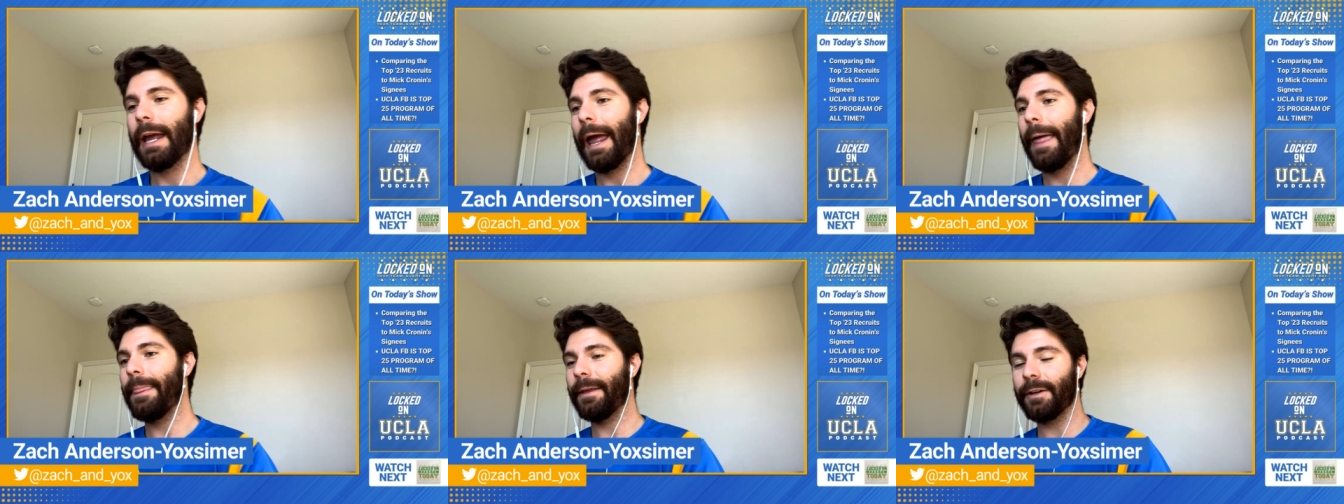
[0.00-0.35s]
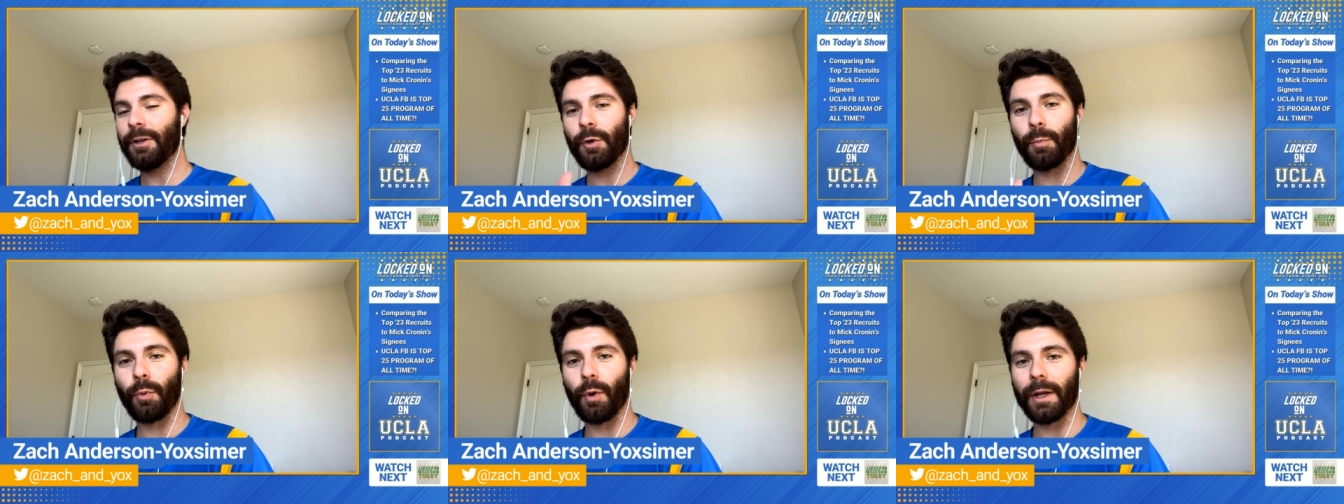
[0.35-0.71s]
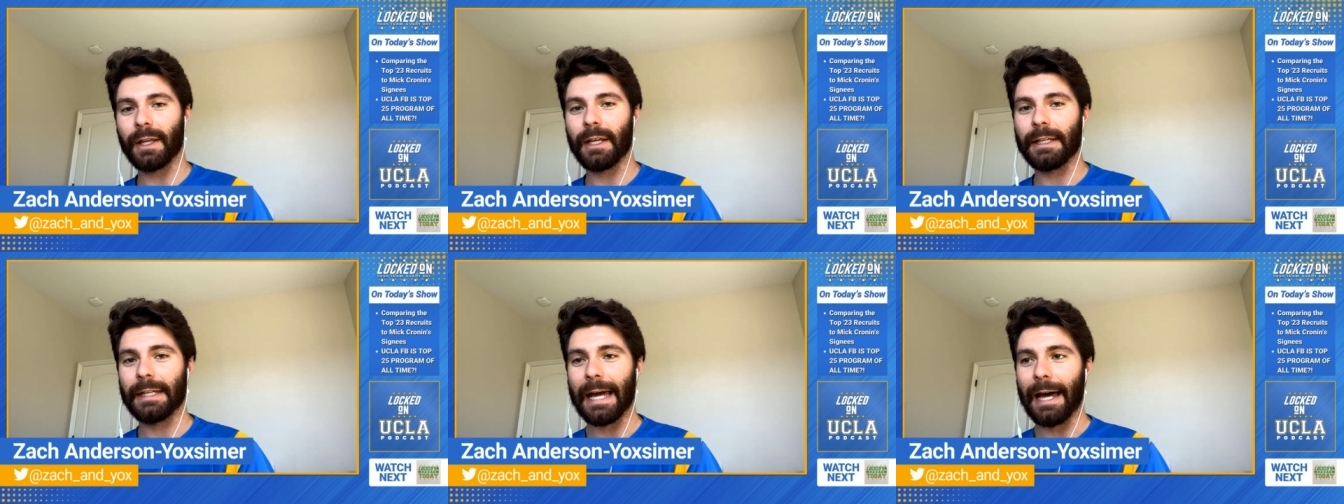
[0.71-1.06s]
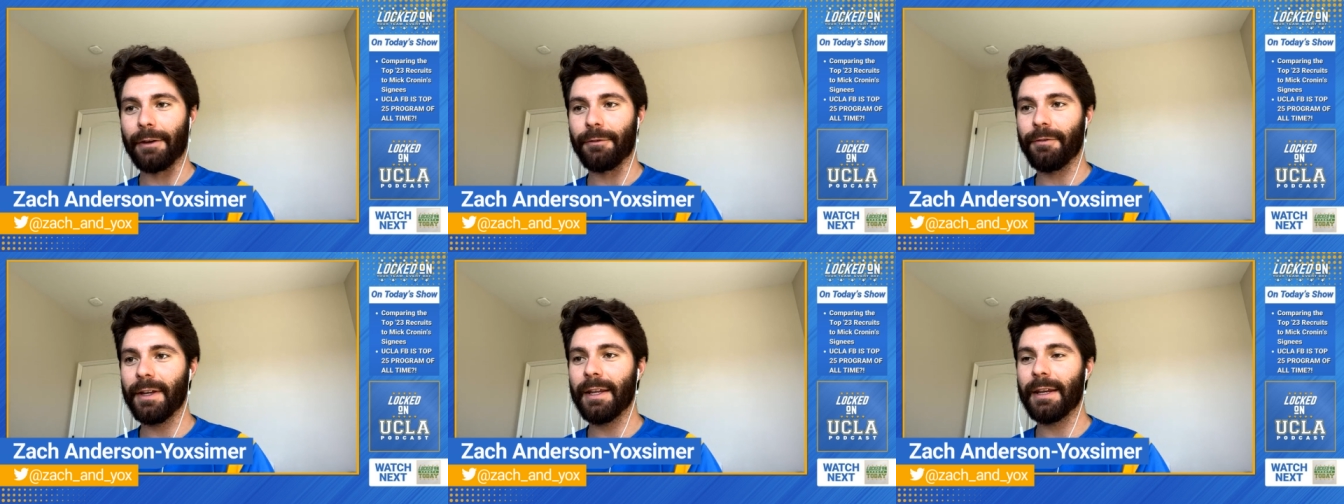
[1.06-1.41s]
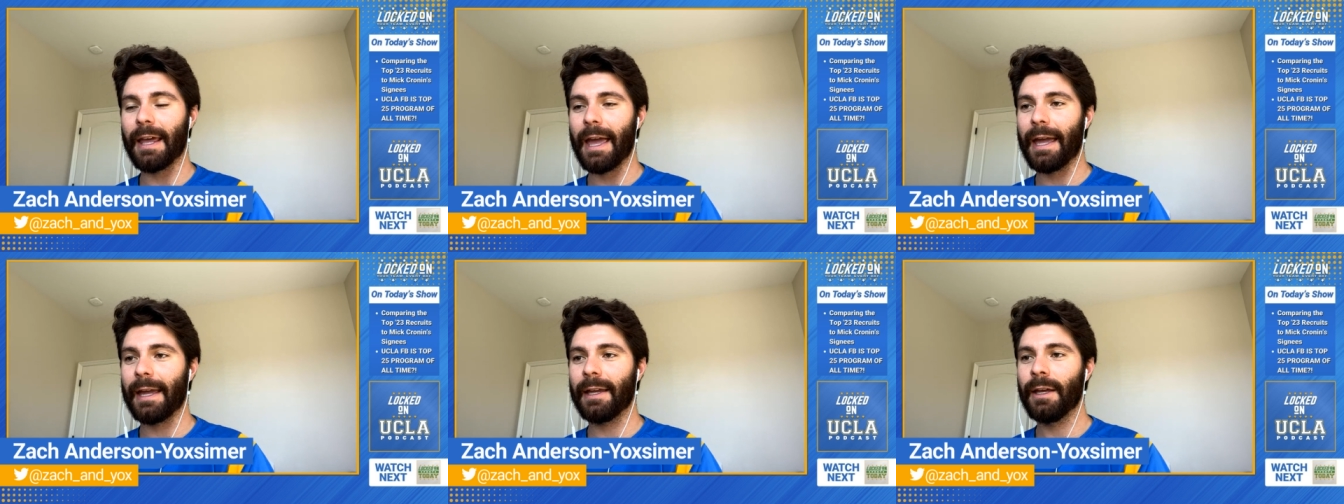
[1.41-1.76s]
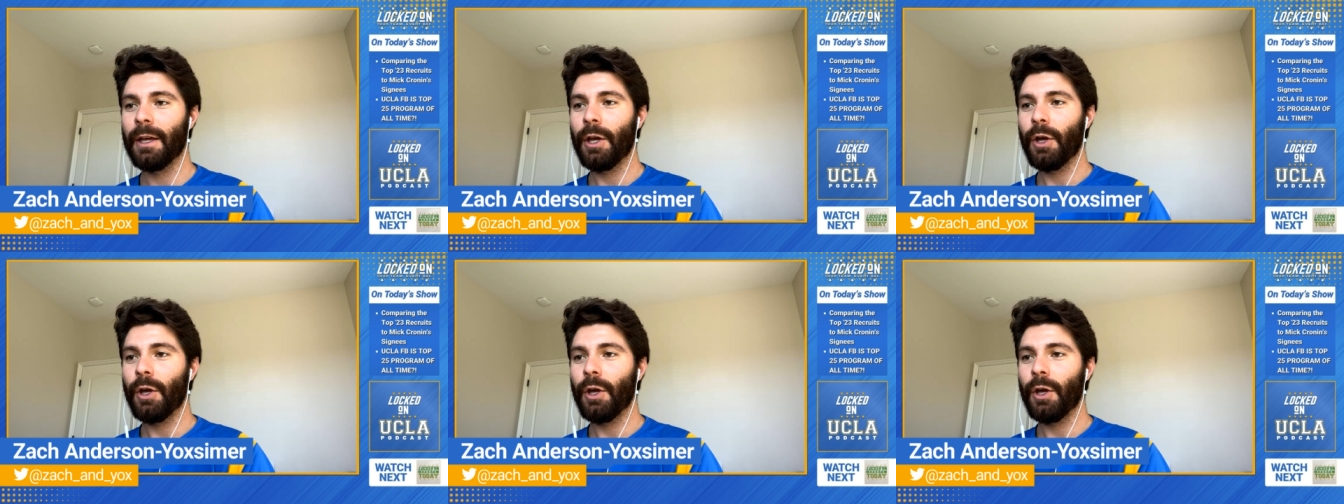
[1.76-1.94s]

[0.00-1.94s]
And then you bring in Jan Vide,